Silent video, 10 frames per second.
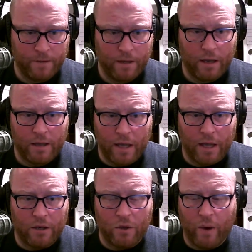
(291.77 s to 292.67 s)
and
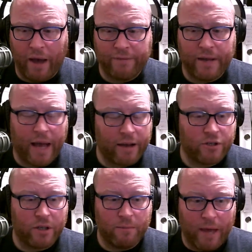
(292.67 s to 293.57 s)
then you have to
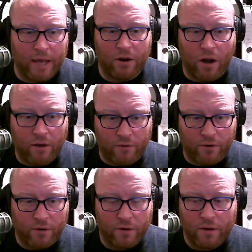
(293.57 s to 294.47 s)
actually make an
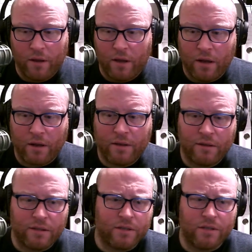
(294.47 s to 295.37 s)
offer. And I think
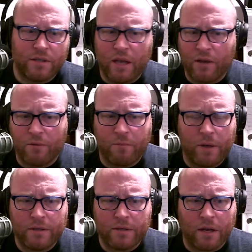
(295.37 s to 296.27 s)
this is the other
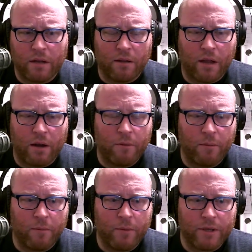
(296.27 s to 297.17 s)
piece that a lot of
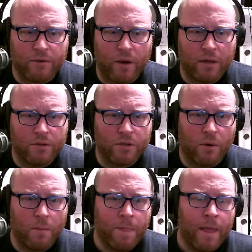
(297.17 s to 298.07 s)
people miss, right? And
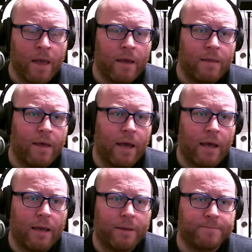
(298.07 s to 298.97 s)
so
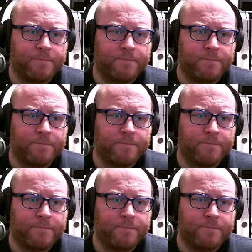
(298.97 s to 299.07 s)
they